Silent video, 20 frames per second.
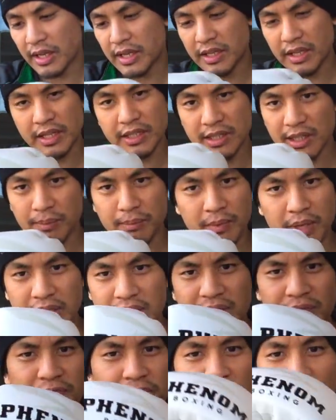
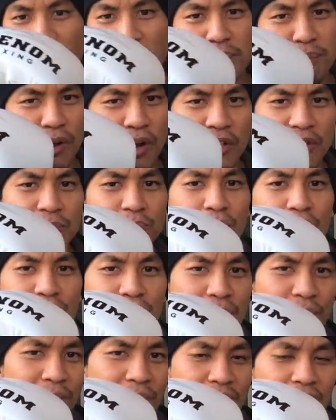It's very possible
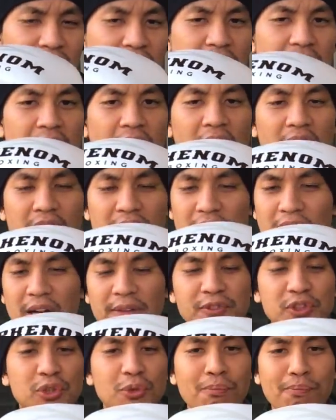for a
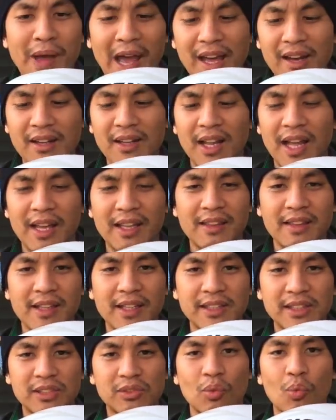glove to bend like
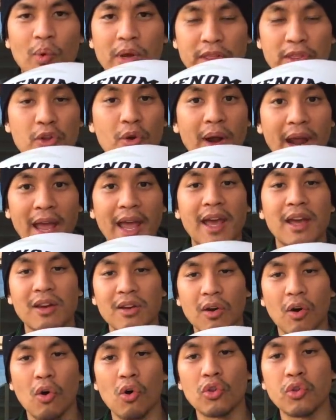this with your
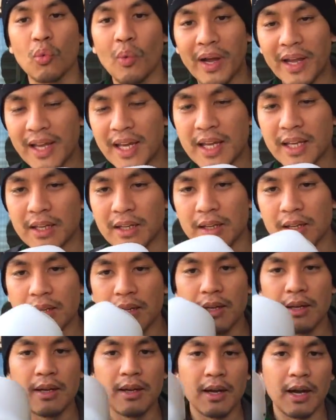hand all the way in,
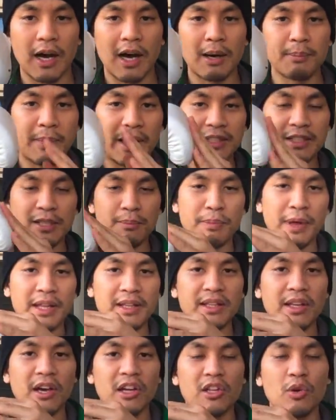and to
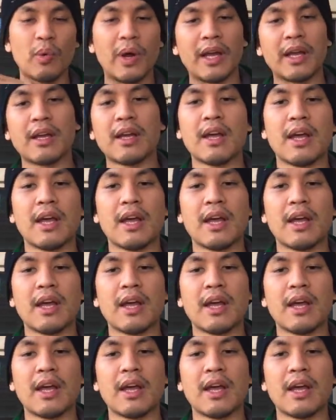bend the other way.